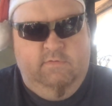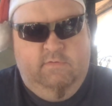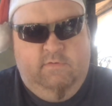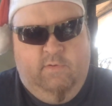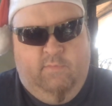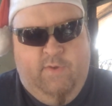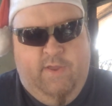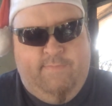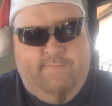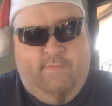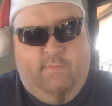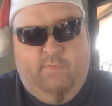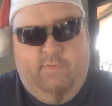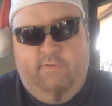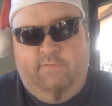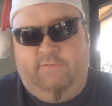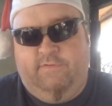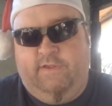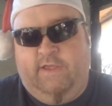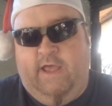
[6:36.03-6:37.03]
Read my
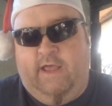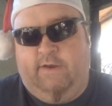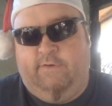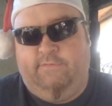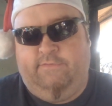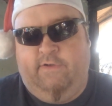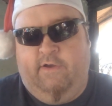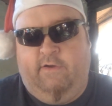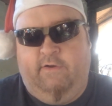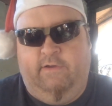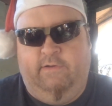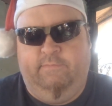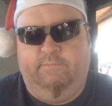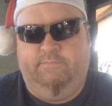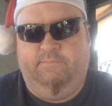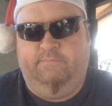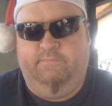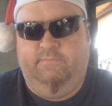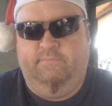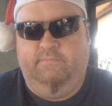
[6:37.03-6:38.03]
words together, sorry.
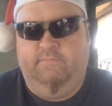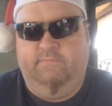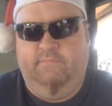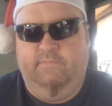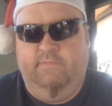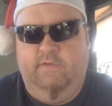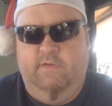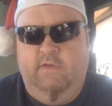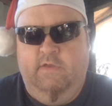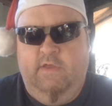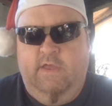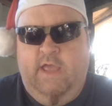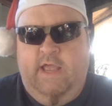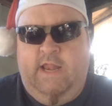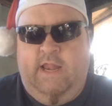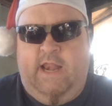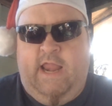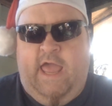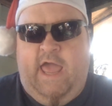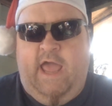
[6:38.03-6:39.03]
And
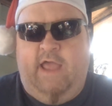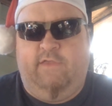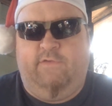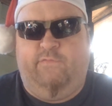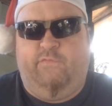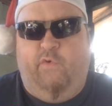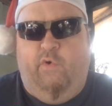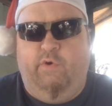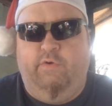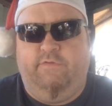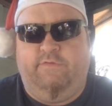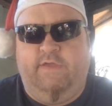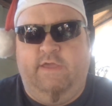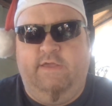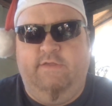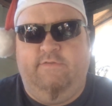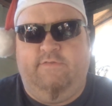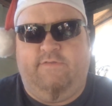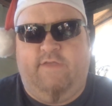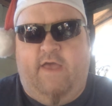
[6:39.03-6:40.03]
in Acts
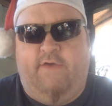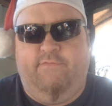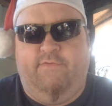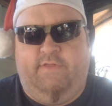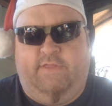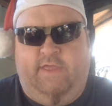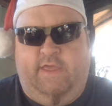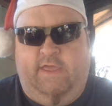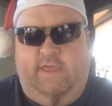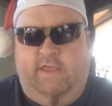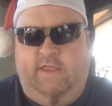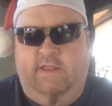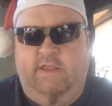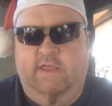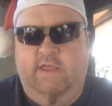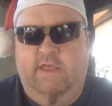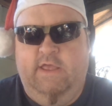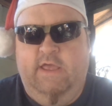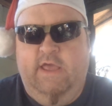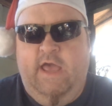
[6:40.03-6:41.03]
14:17
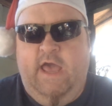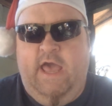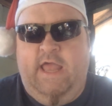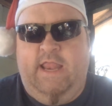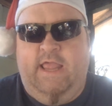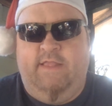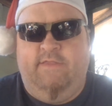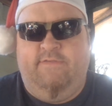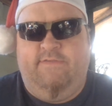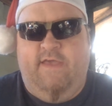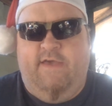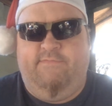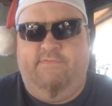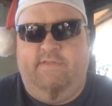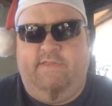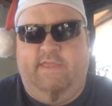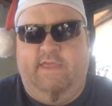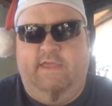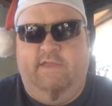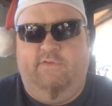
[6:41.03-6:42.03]
and in
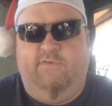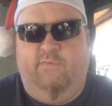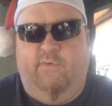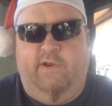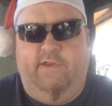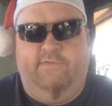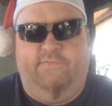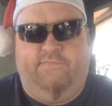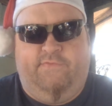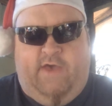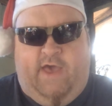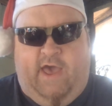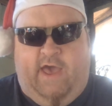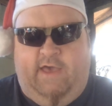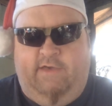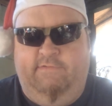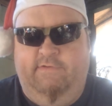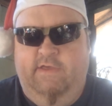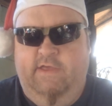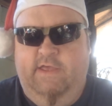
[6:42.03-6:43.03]

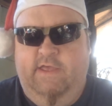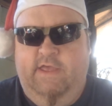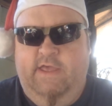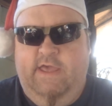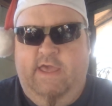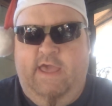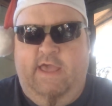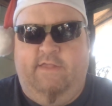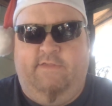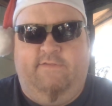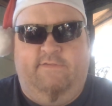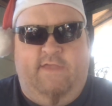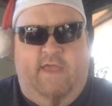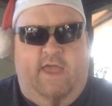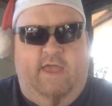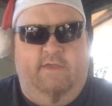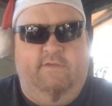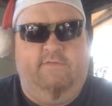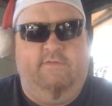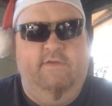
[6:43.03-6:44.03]
17:25 it
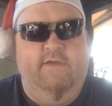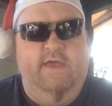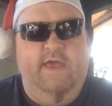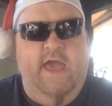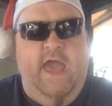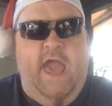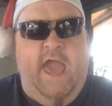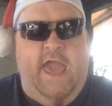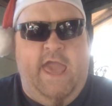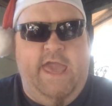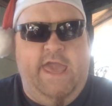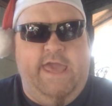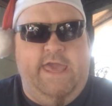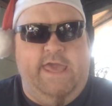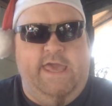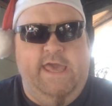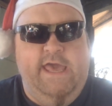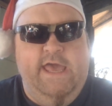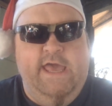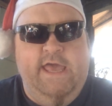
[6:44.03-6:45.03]
says,
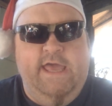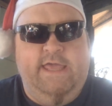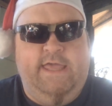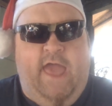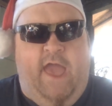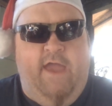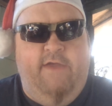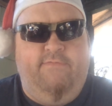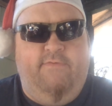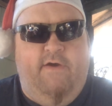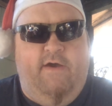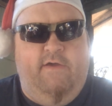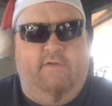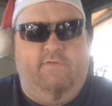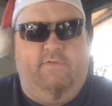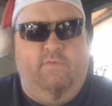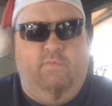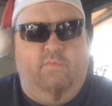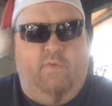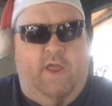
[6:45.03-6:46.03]
He gave
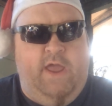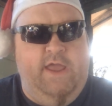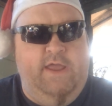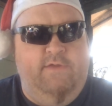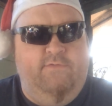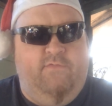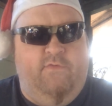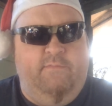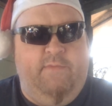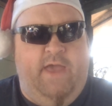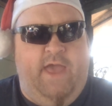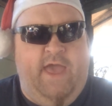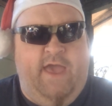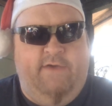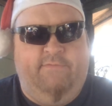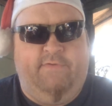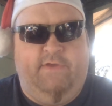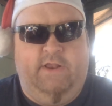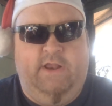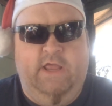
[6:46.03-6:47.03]
us rain from
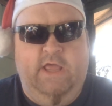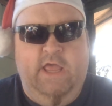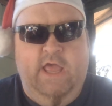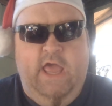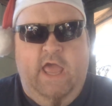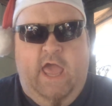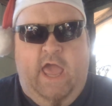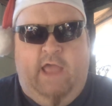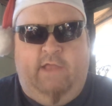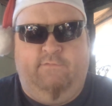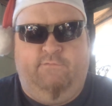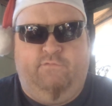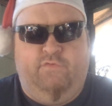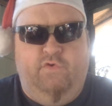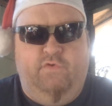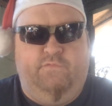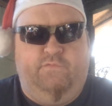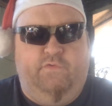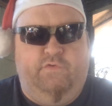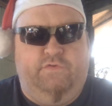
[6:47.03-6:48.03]
heaven and
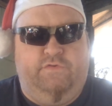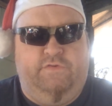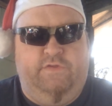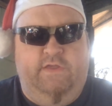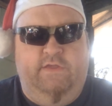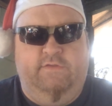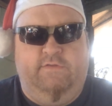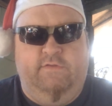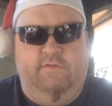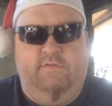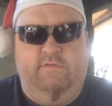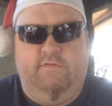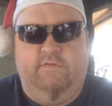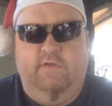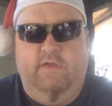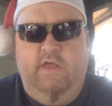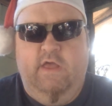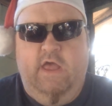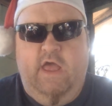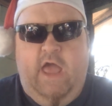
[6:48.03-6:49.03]
fruitful seasons,
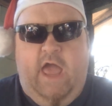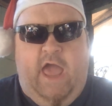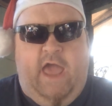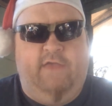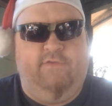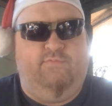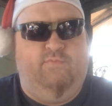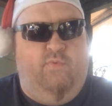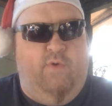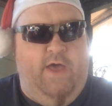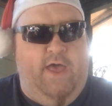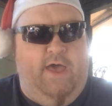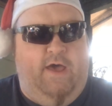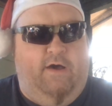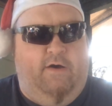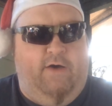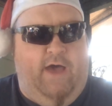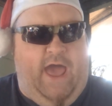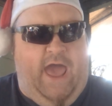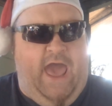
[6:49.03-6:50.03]
as
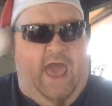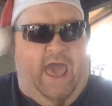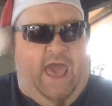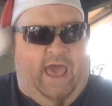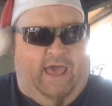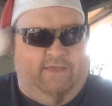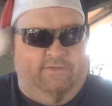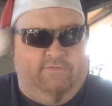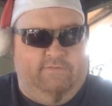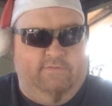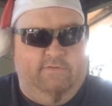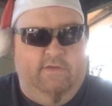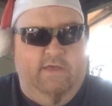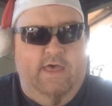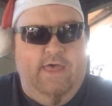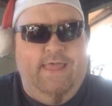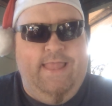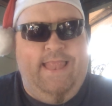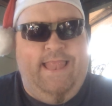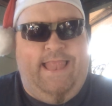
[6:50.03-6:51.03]
well as
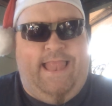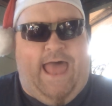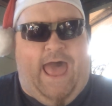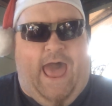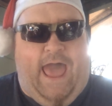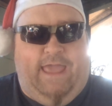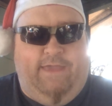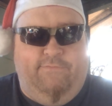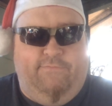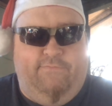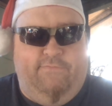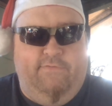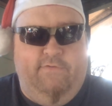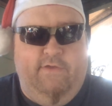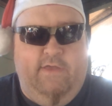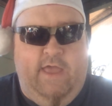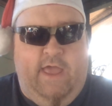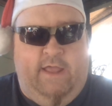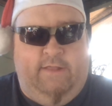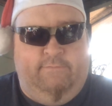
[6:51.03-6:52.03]
life
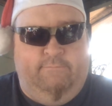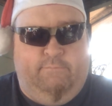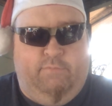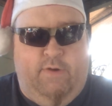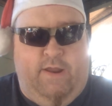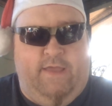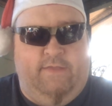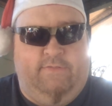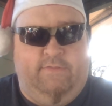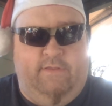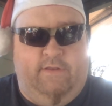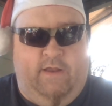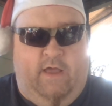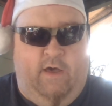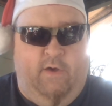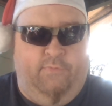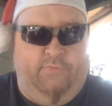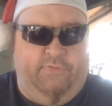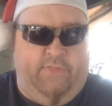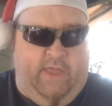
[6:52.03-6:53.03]
and breath in
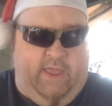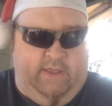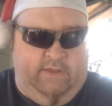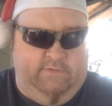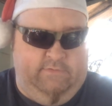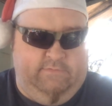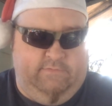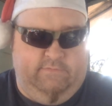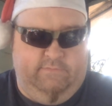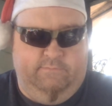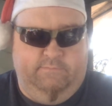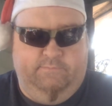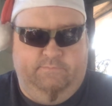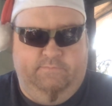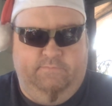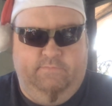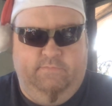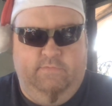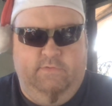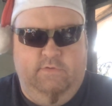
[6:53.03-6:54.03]
all things.
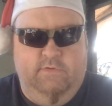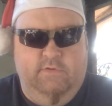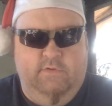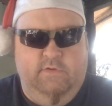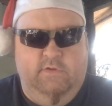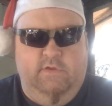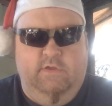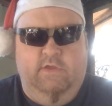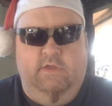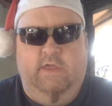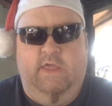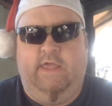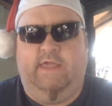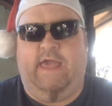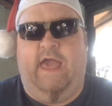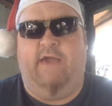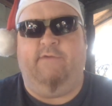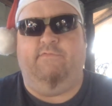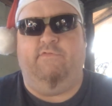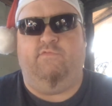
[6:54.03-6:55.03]
He
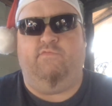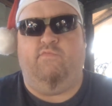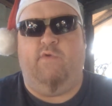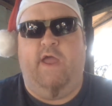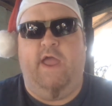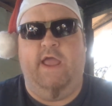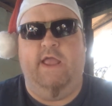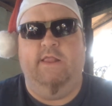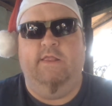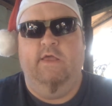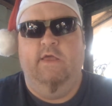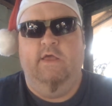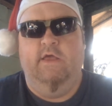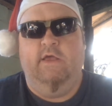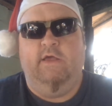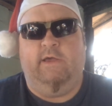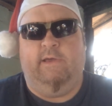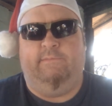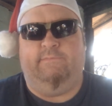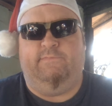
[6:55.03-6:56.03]
gave us rain,
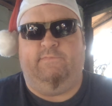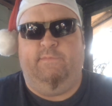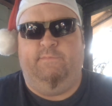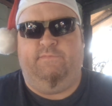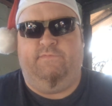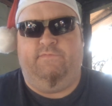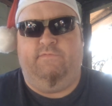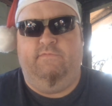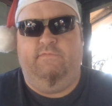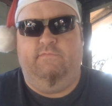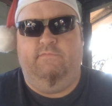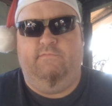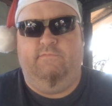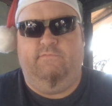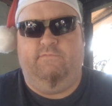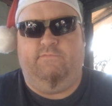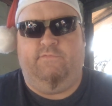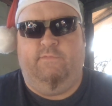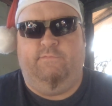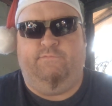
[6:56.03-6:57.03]
comes from
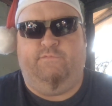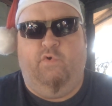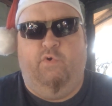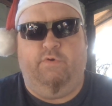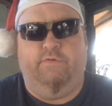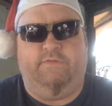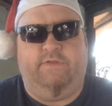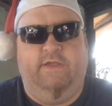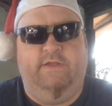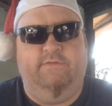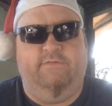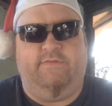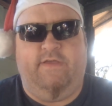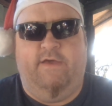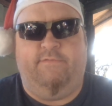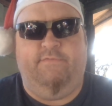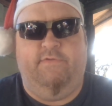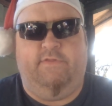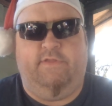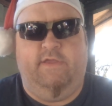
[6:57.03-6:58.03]

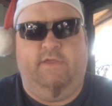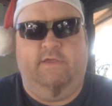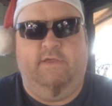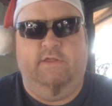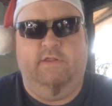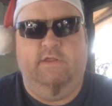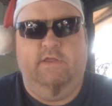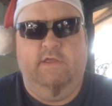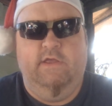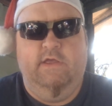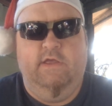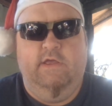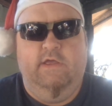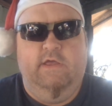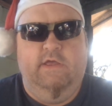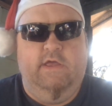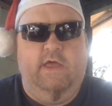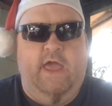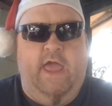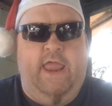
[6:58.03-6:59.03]
14:17,
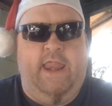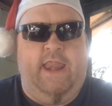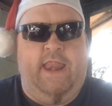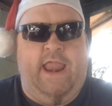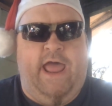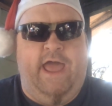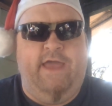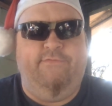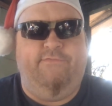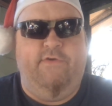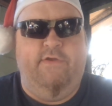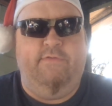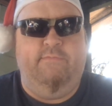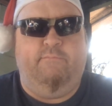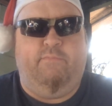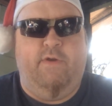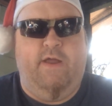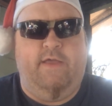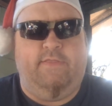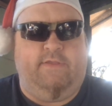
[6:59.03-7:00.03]
and life and
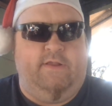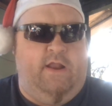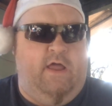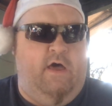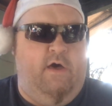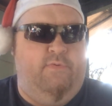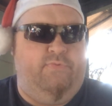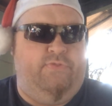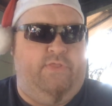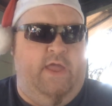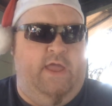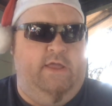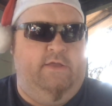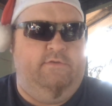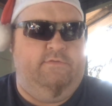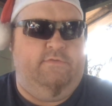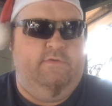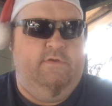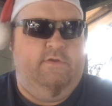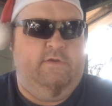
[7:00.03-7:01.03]
breath in all
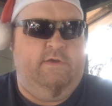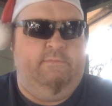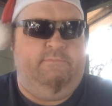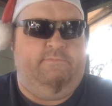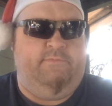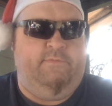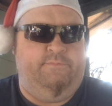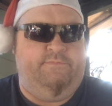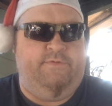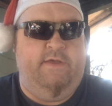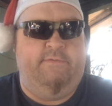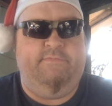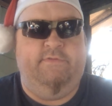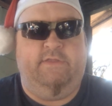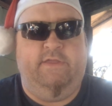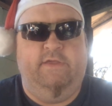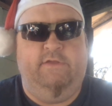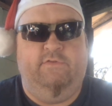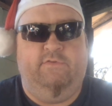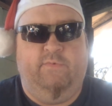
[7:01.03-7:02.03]
things comes
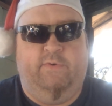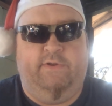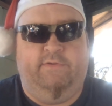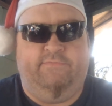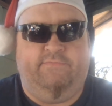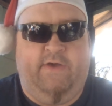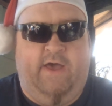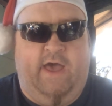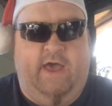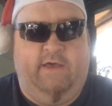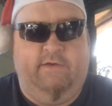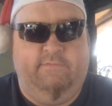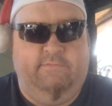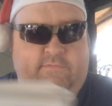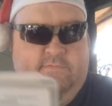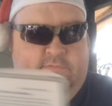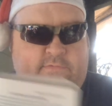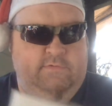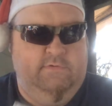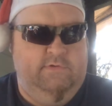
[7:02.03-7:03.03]
17:25.
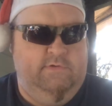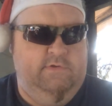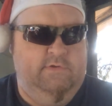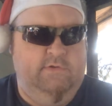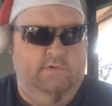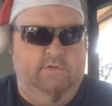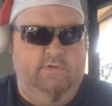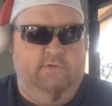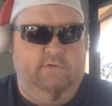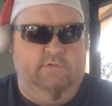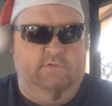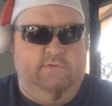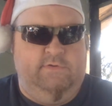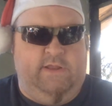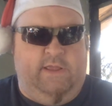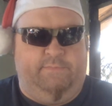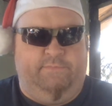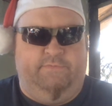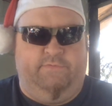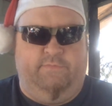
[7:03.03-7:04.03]

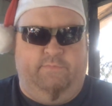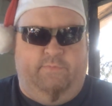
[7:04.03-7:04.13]
That was the